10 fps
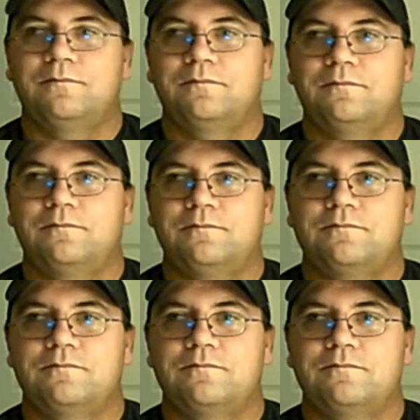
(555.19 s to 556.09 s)

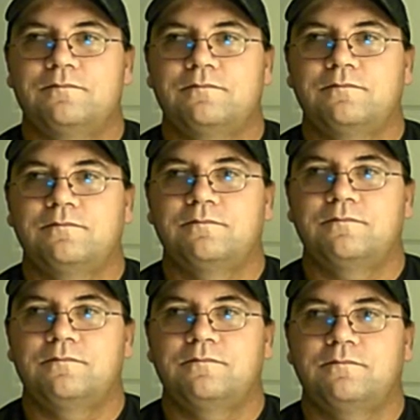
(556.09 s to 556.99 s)

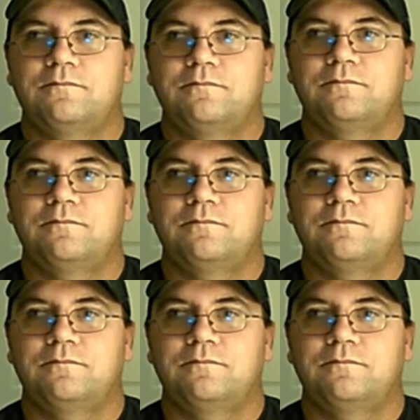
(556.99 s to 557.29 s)
(not speaking)